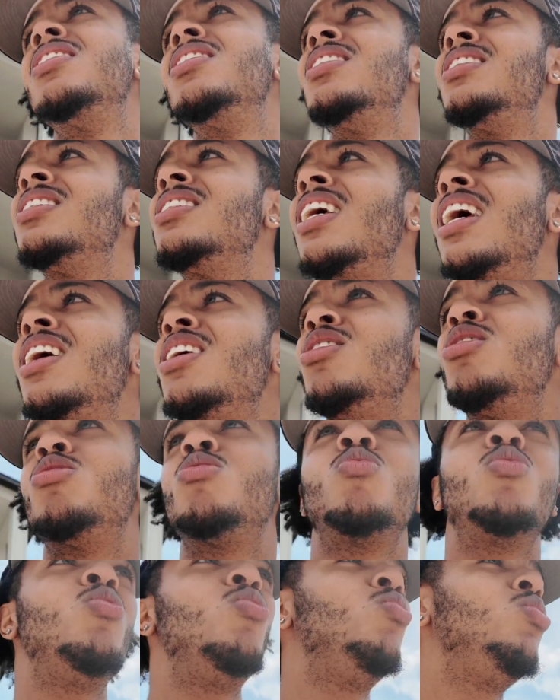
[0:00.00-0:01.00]
skate
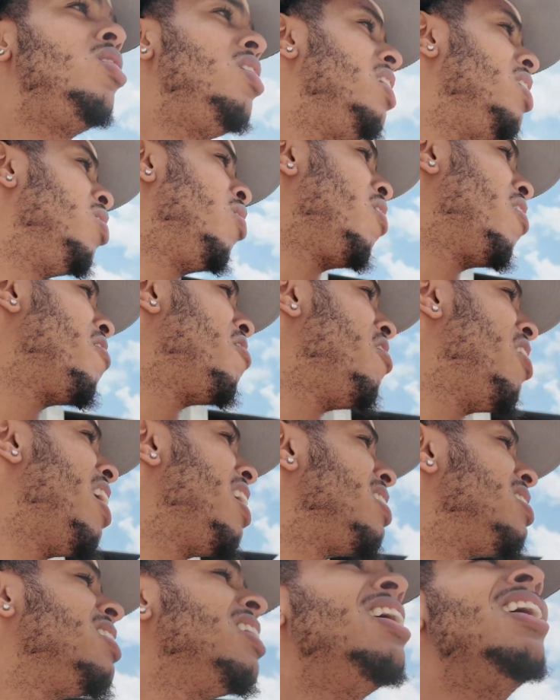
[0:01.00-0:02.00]
through the
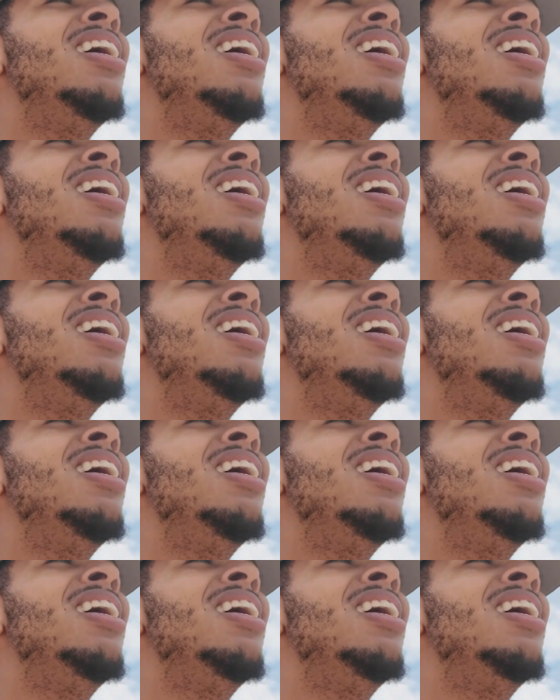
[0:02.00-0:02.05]
Carfax